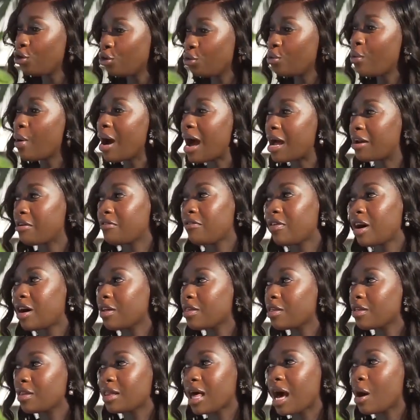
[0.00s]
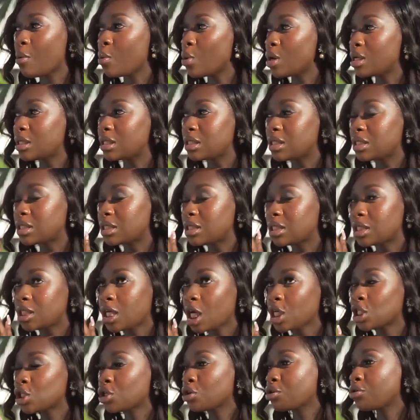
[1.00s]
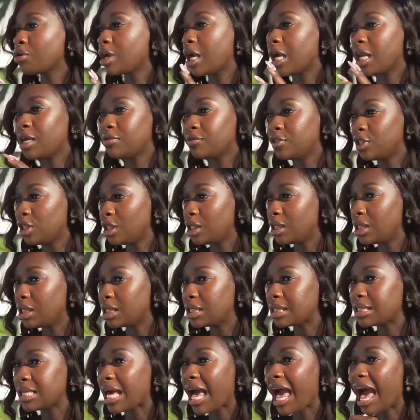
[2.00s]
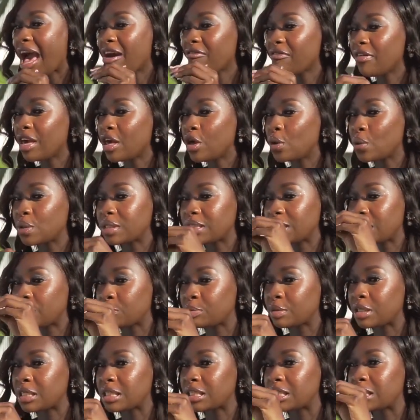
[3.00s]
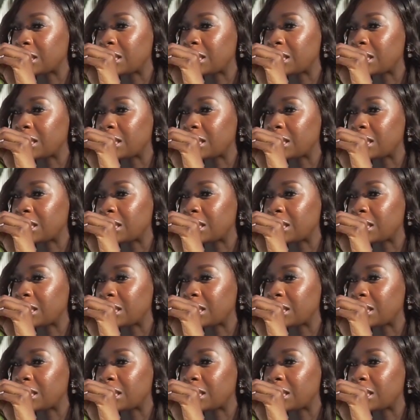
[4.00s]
You had a father that was such a creative genius. Having your siblings,